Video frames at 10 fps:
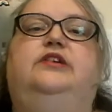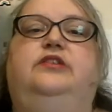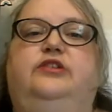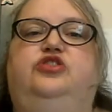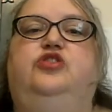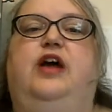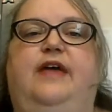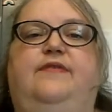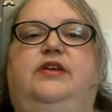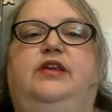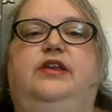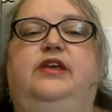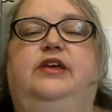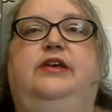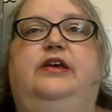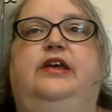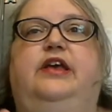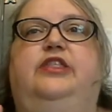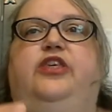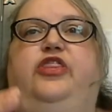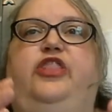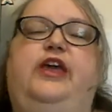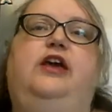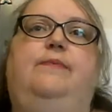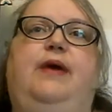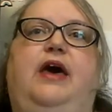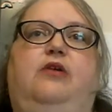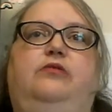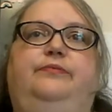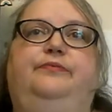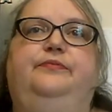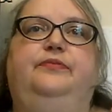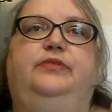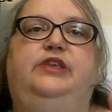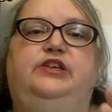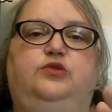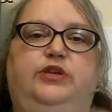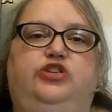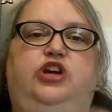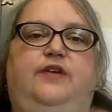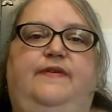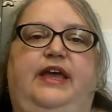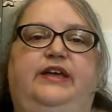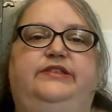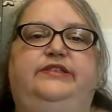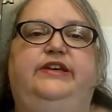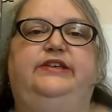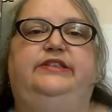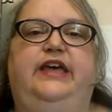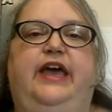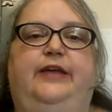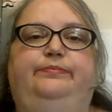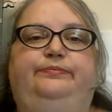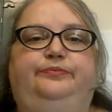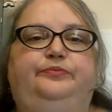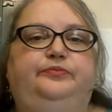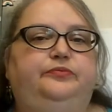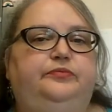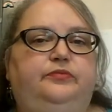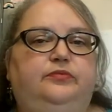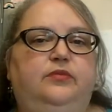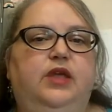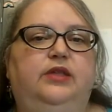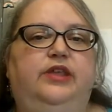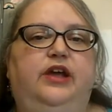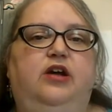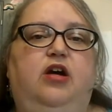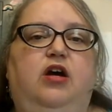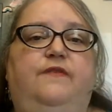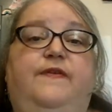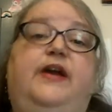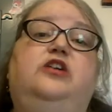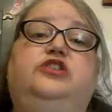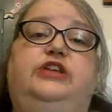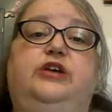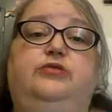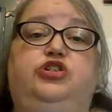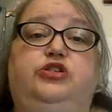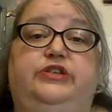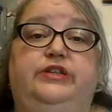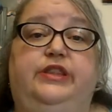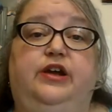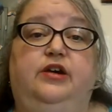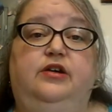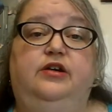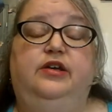They're driving, and the thing about these wheelchair vans is that there are fire extinguishers in there.